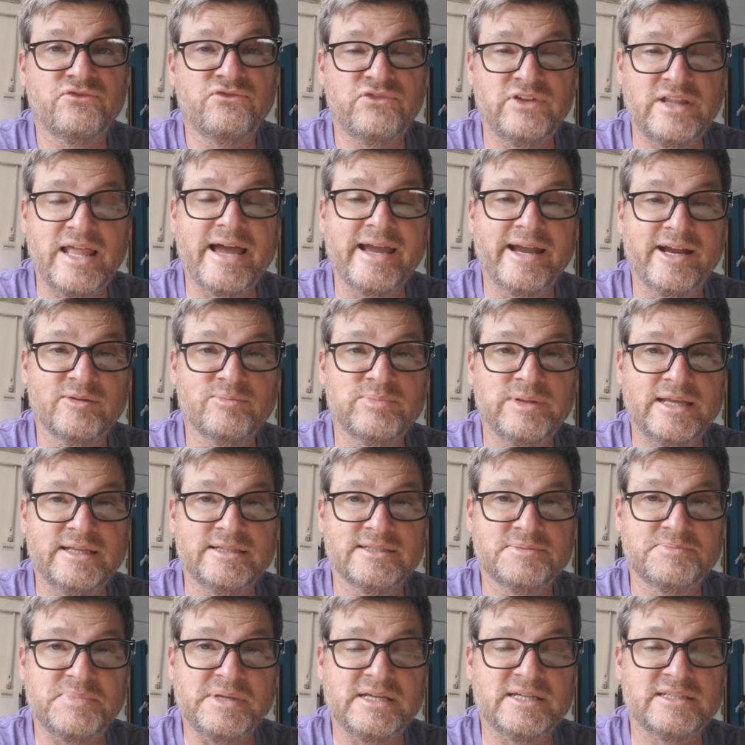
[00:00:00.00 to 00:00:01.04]
fly
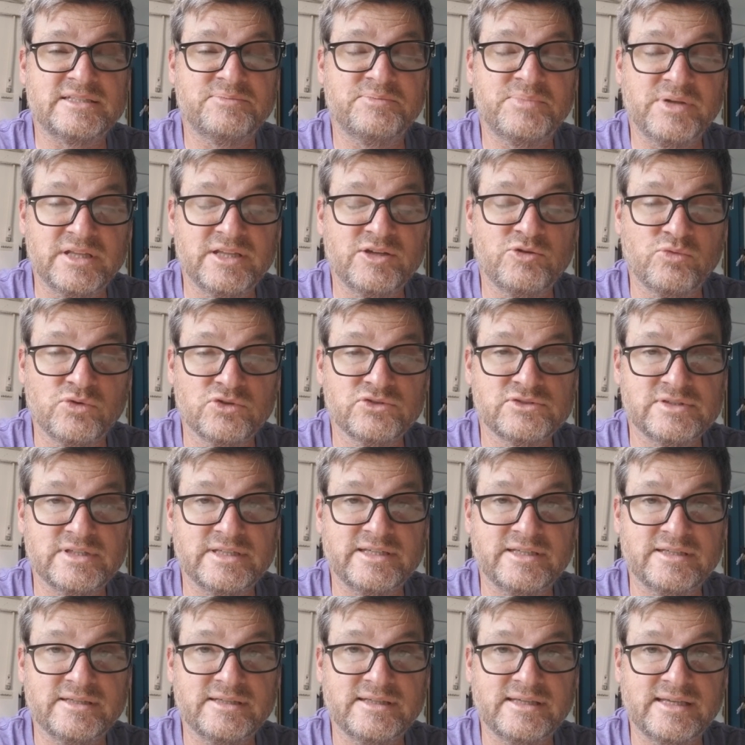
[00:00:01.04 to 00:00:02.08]
airplanes because Billy
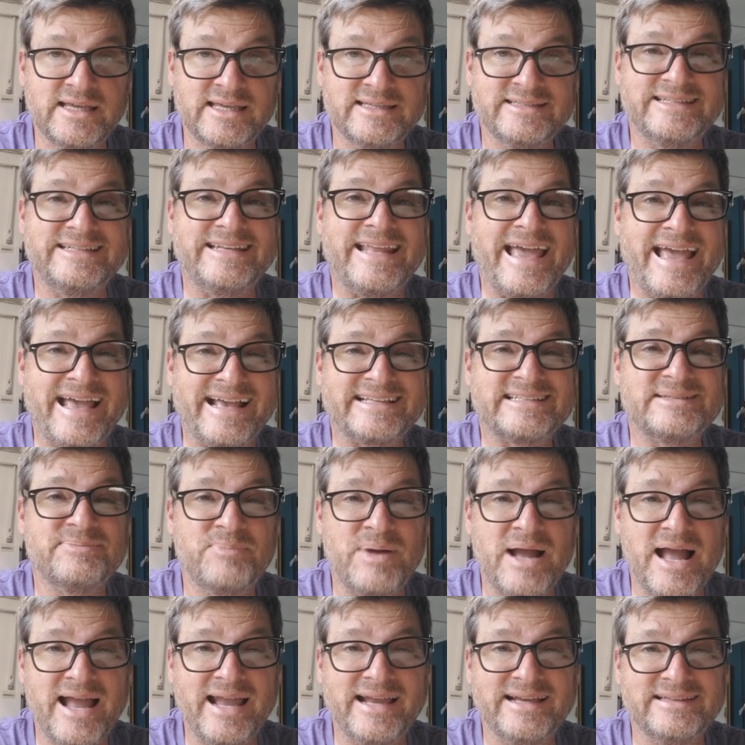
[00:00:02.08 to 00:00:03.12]
Worsley is an
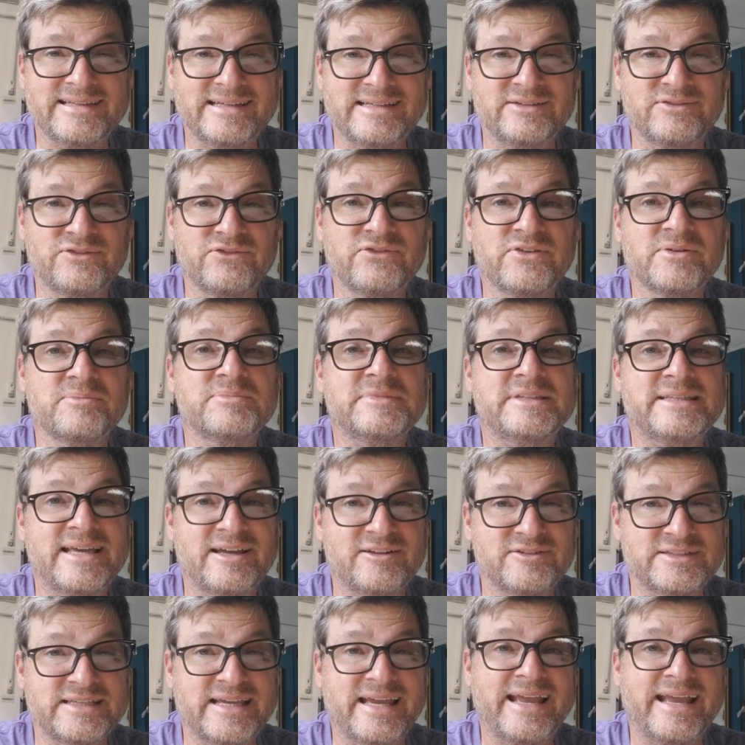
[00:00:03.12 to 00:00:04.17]
ex-pilot from Delta